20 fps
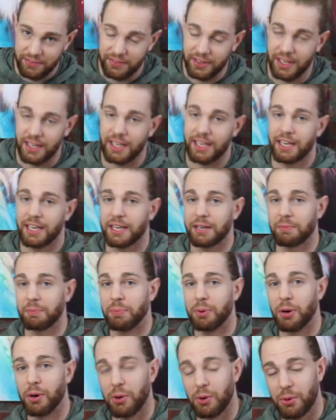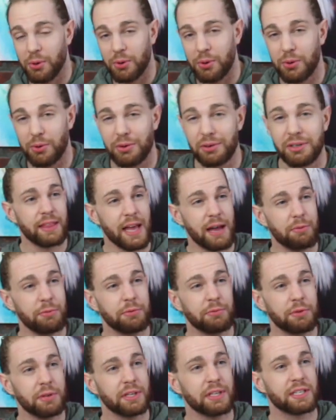of it getting pulled, that
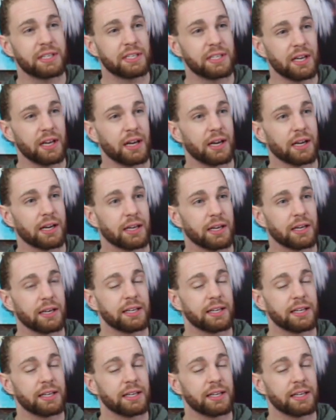would really suck.